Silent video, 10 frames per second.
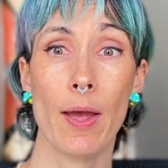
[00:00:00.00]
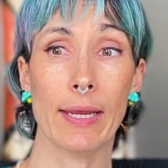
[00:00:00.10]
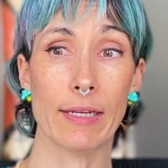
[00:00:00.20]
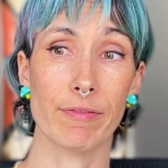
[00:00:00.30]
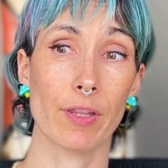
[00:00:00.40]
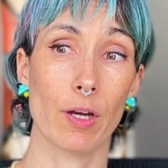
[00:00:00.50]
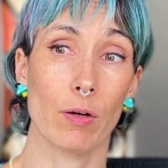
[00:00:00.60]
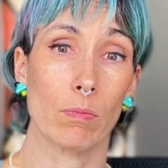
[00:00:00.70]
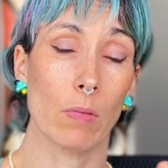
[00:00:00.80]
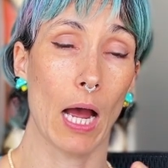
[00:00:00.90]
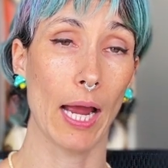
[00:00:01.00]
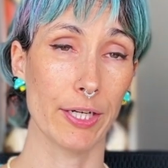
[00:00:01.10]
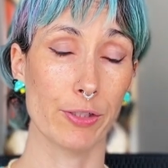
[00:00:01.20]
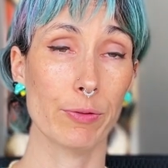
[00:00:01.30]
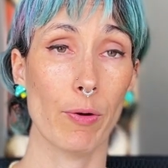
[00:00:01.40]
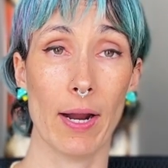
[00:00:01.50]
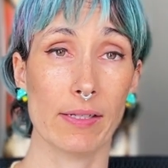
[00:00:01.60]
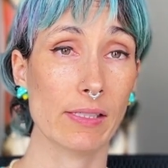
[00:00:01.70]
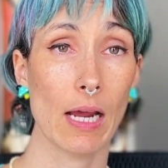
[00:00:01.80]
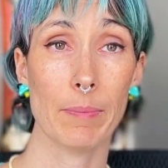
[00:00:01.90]
even though I do know how to
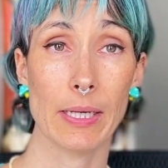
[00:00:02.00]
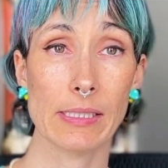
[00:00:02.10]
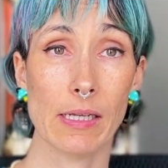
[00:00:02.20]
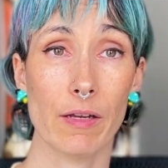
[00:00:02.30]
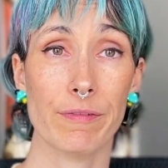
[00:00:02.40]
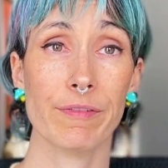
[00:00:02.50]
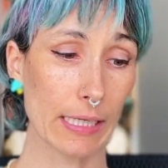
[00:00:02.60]
stop myself.